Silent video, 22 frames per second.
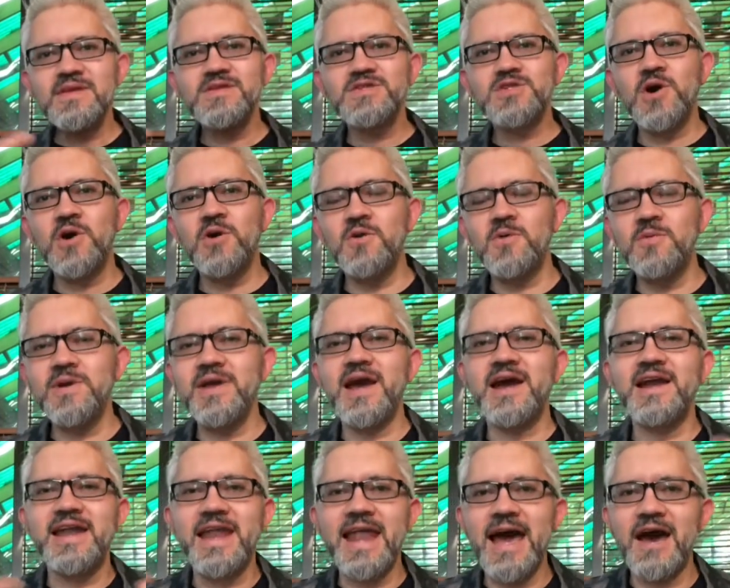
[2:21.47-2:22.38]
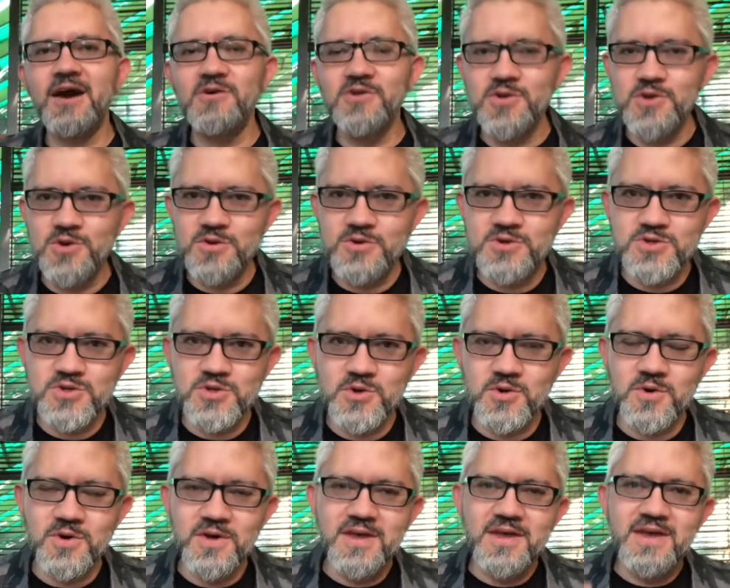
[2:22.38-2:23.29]
So we are now used
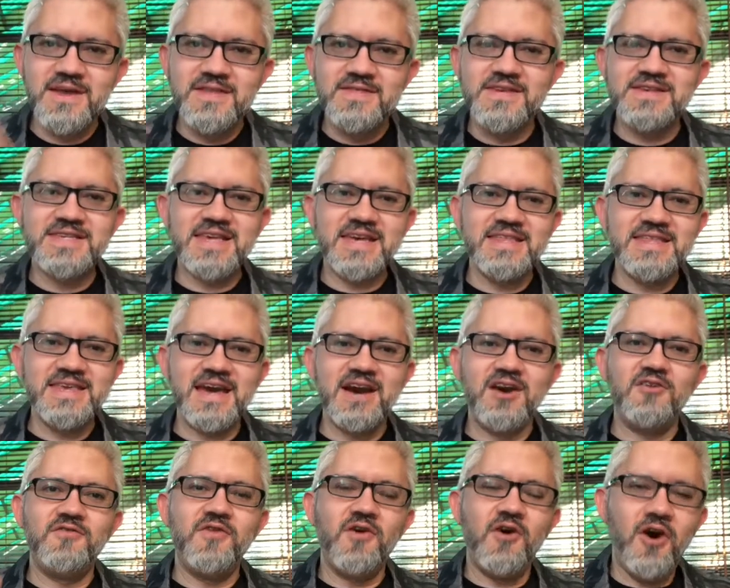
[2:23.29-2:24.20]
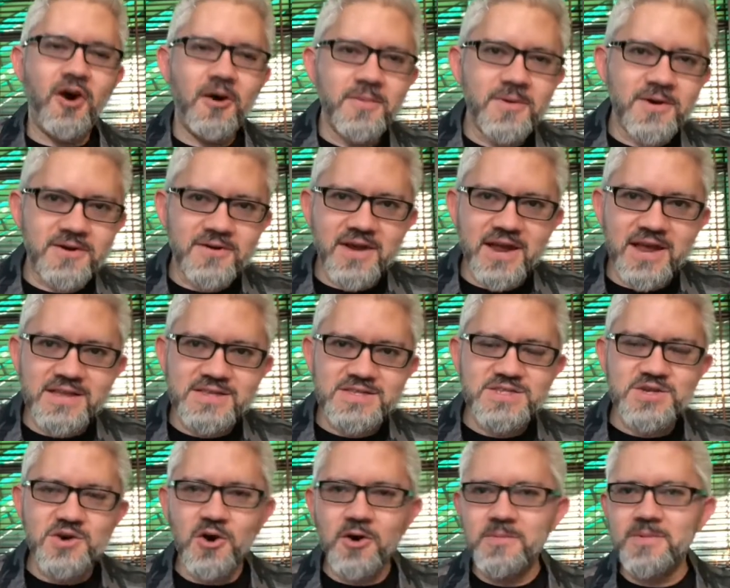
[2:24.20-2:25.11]
to this idea of
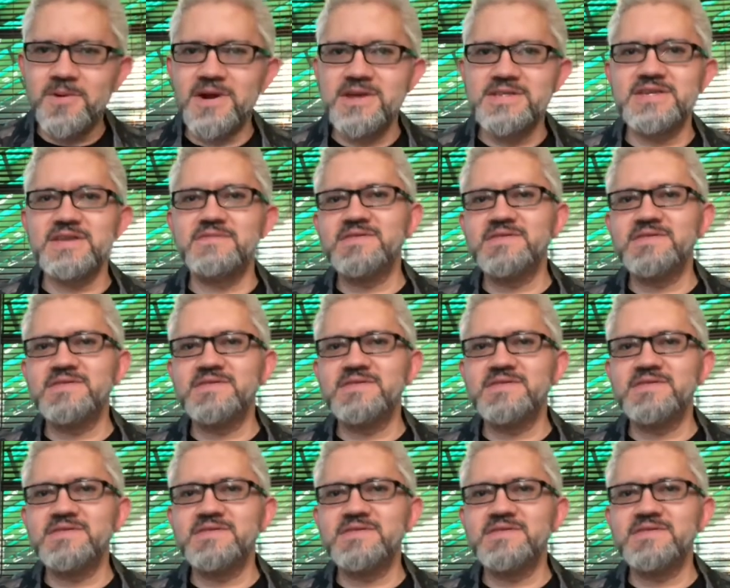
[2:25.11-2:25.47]
upgrades.